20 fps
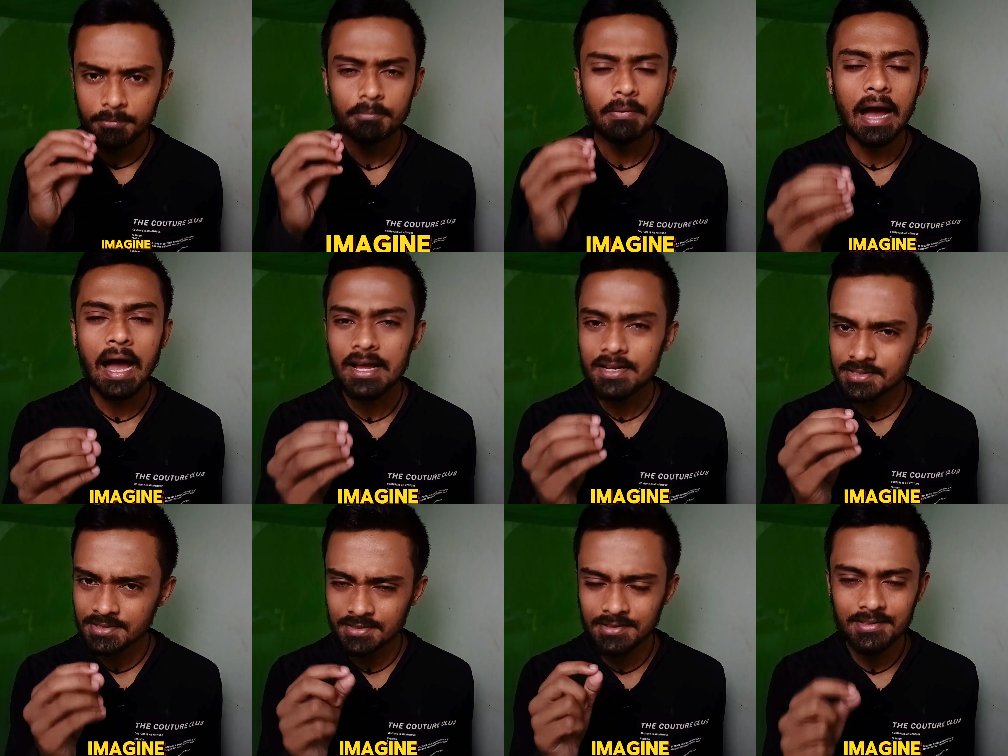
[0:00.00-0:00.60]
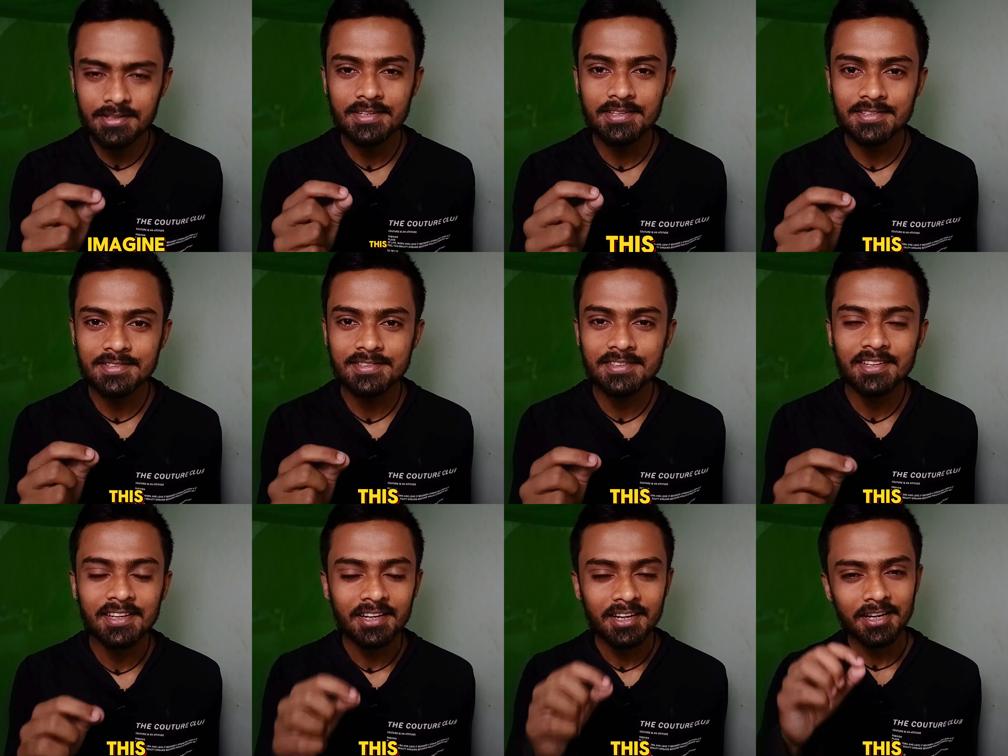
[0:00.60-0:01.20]
Imagine
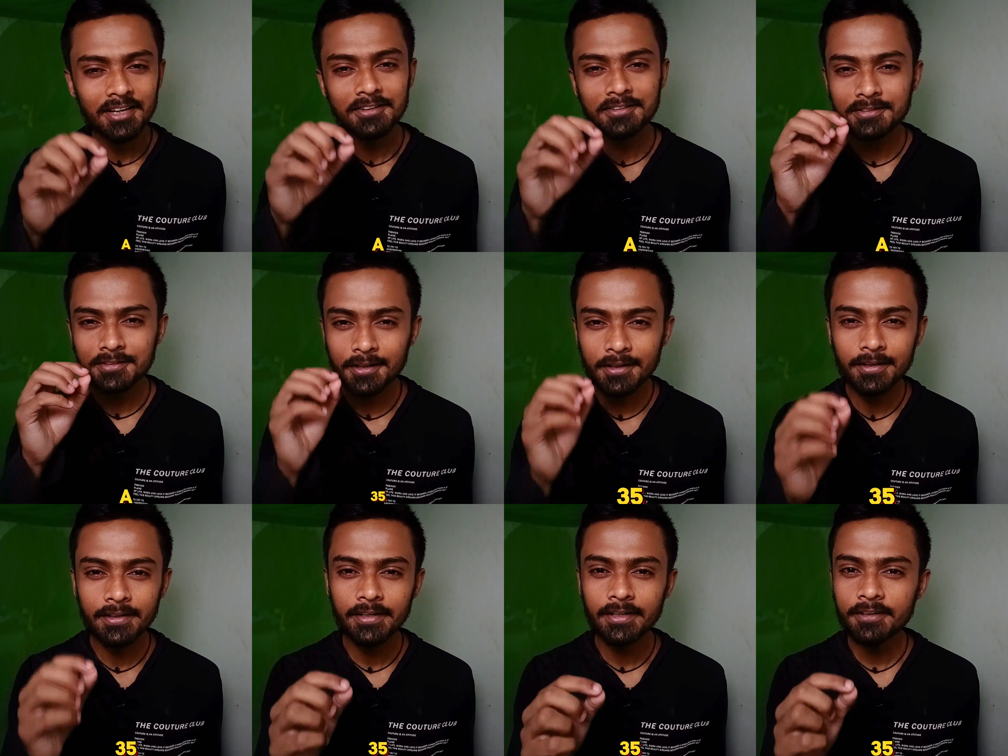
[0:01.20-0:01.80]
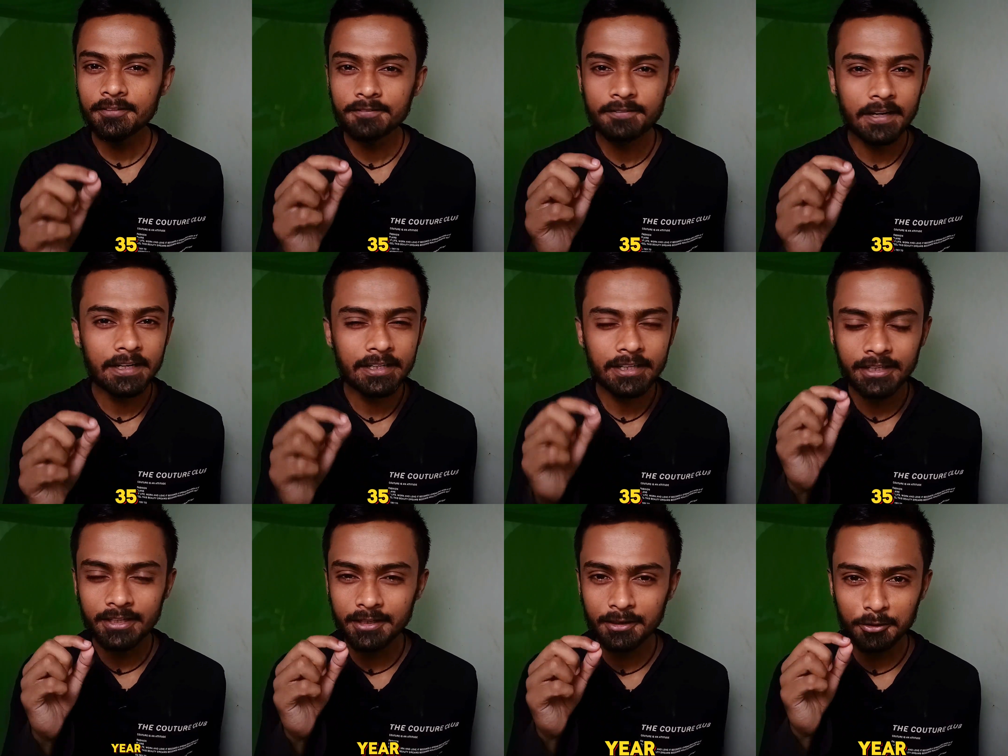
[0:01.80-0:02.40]
this, a
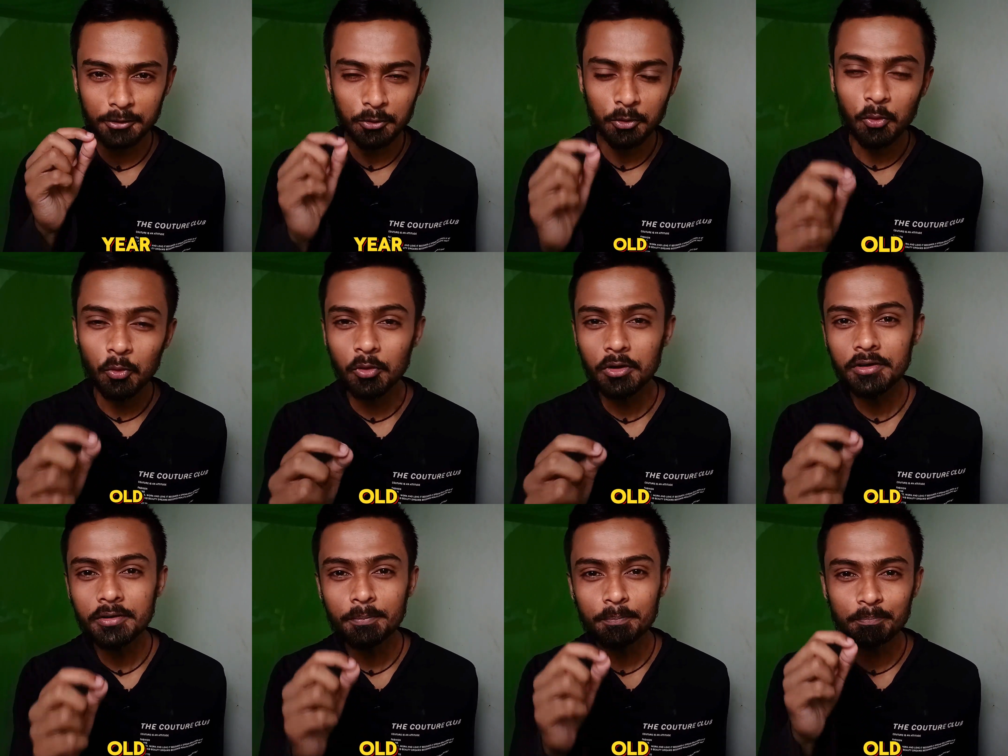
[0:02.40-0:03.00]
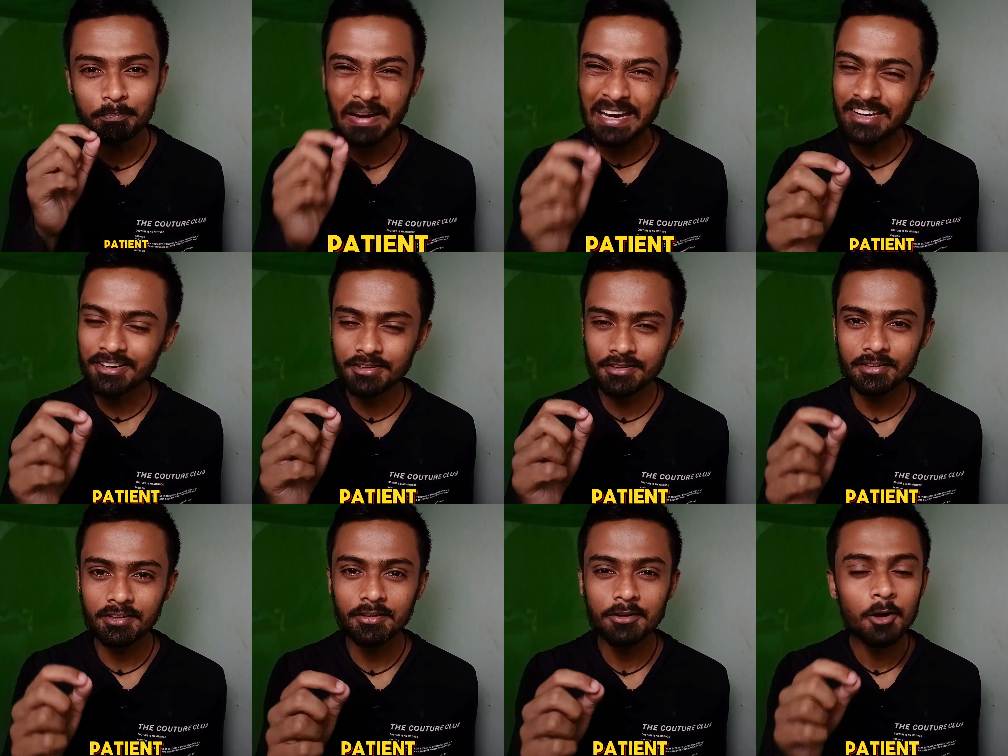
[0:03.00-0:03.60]
35-year-old
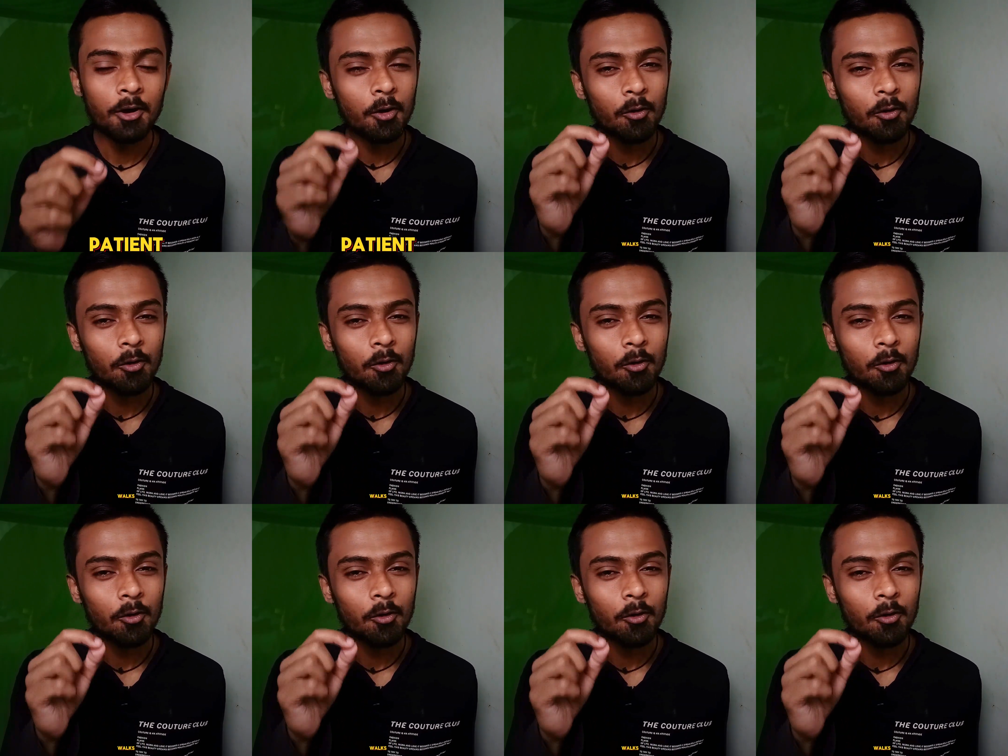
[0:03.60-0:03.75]
patient